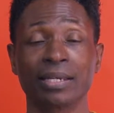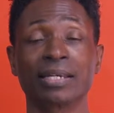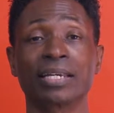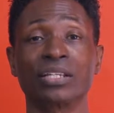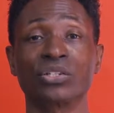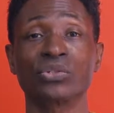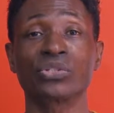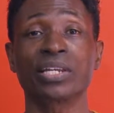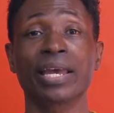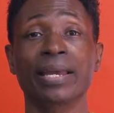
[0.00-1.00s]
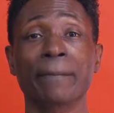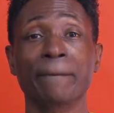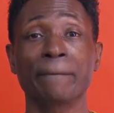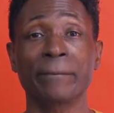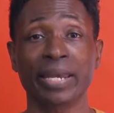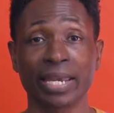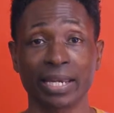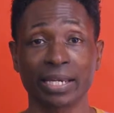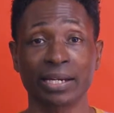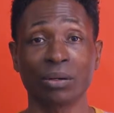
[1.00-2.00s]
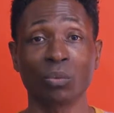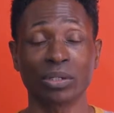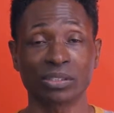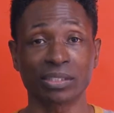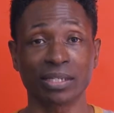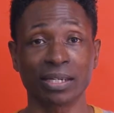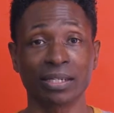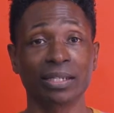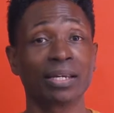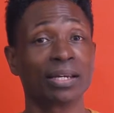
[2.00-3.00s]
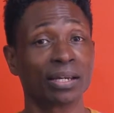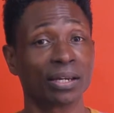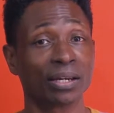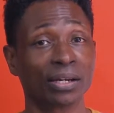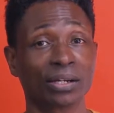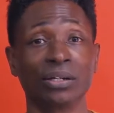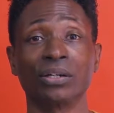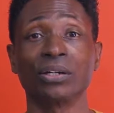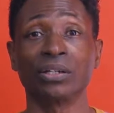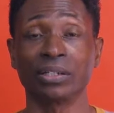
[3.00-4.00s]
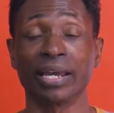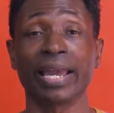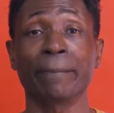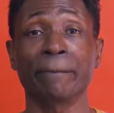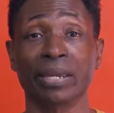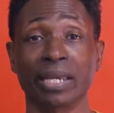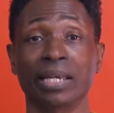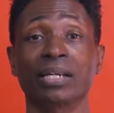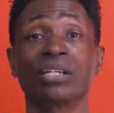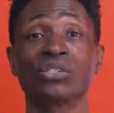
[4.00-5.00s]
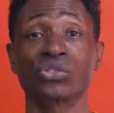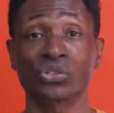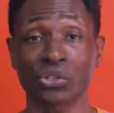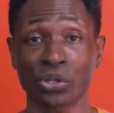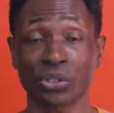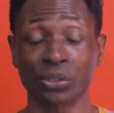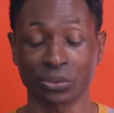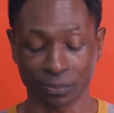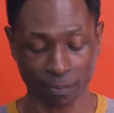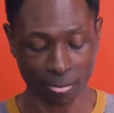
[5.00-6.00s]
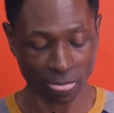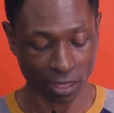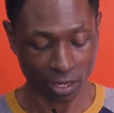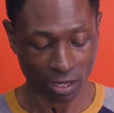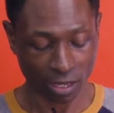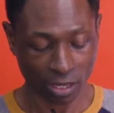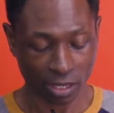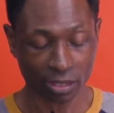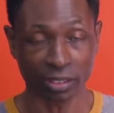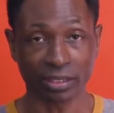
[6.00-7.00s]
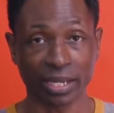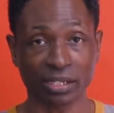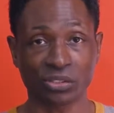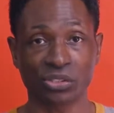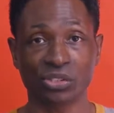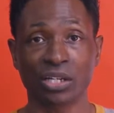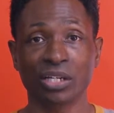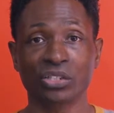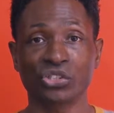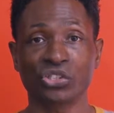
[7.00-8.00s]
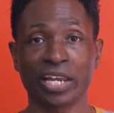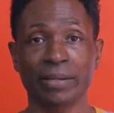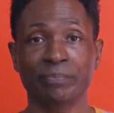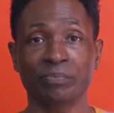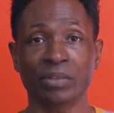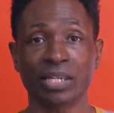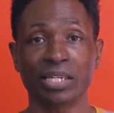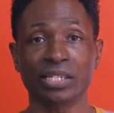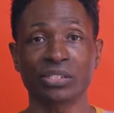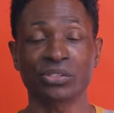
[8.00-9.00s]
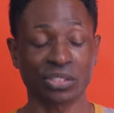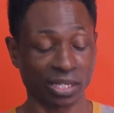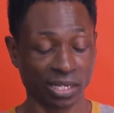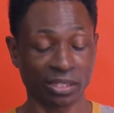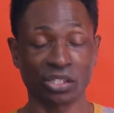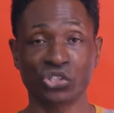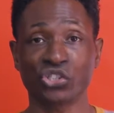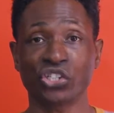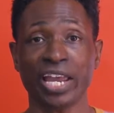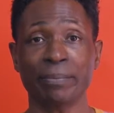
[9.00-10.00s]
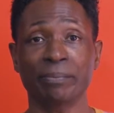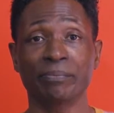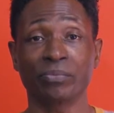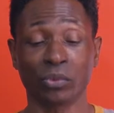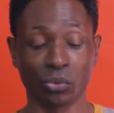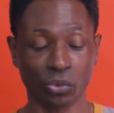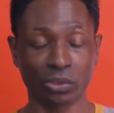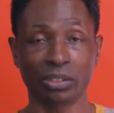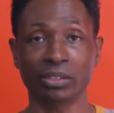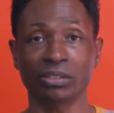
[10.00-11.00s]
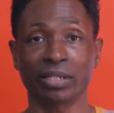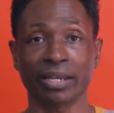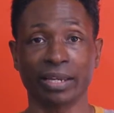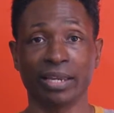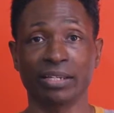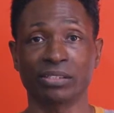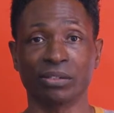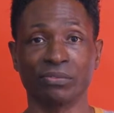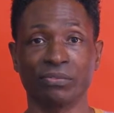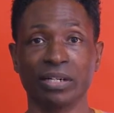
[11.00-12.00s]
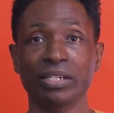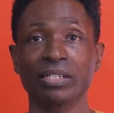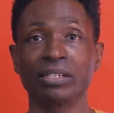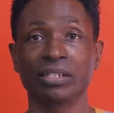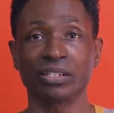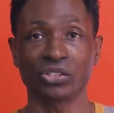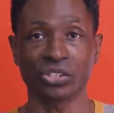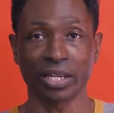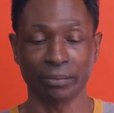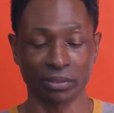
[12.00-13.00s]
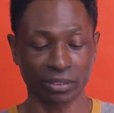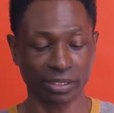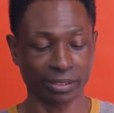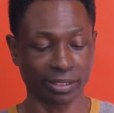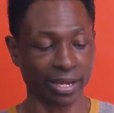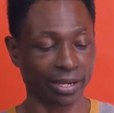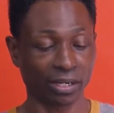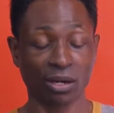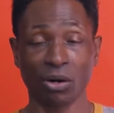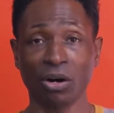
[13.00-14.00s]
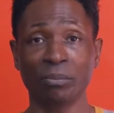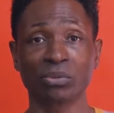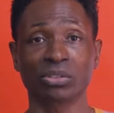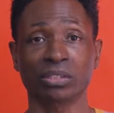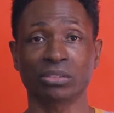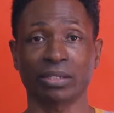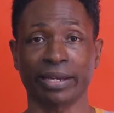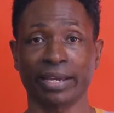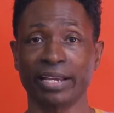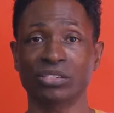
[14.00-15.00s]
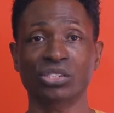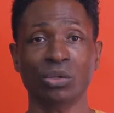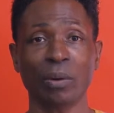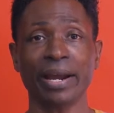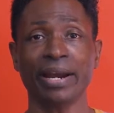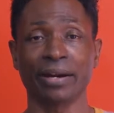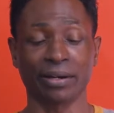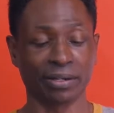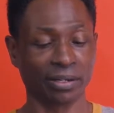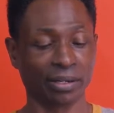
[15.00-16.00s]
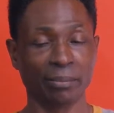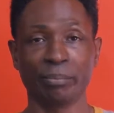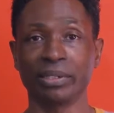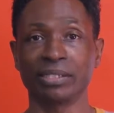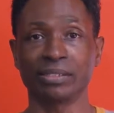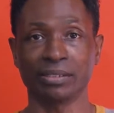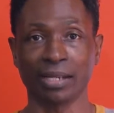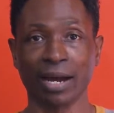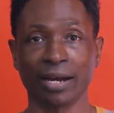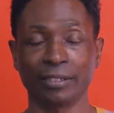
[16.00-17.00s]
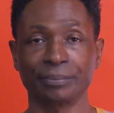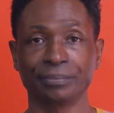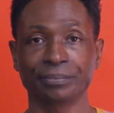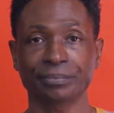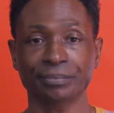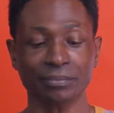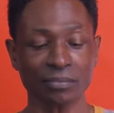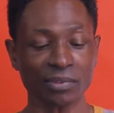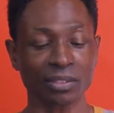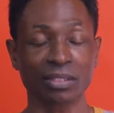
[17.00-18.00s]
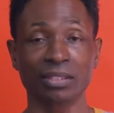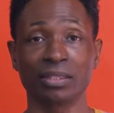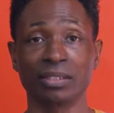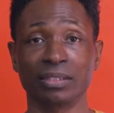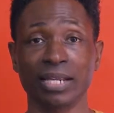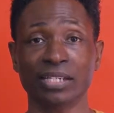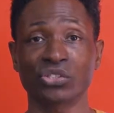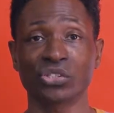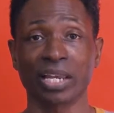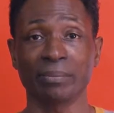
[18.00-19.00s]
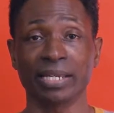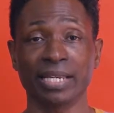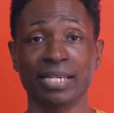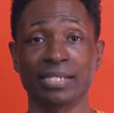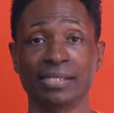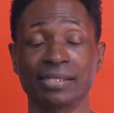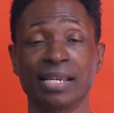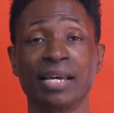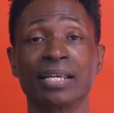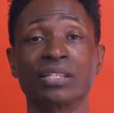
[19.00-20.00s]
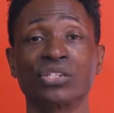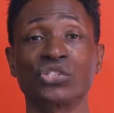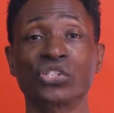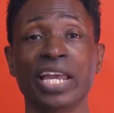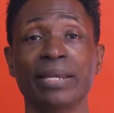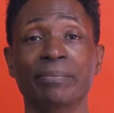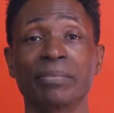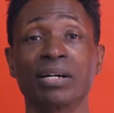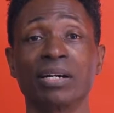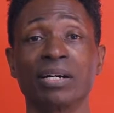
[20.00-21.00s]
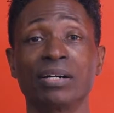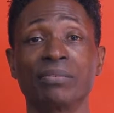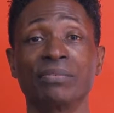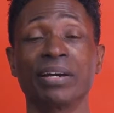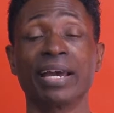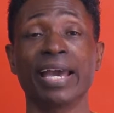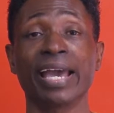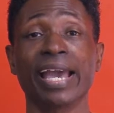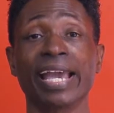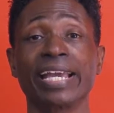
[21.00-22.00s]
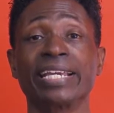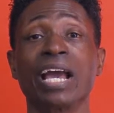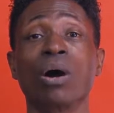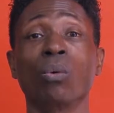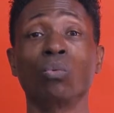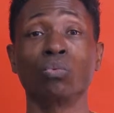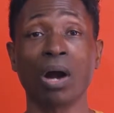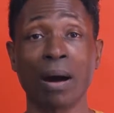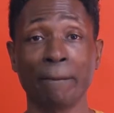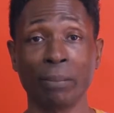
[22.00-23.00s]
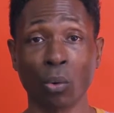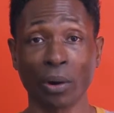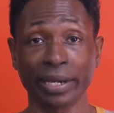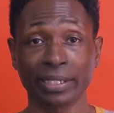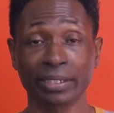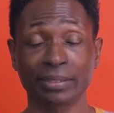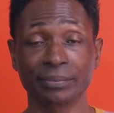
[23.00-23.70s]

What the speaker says: Can you say pink once again? Good. A pink circle. The next shape is the shape. Ooh, it looks like it's a funny looking shape. Look at that. Almost looks like a square, but it's not. The next shape is the shape of a rhomboid.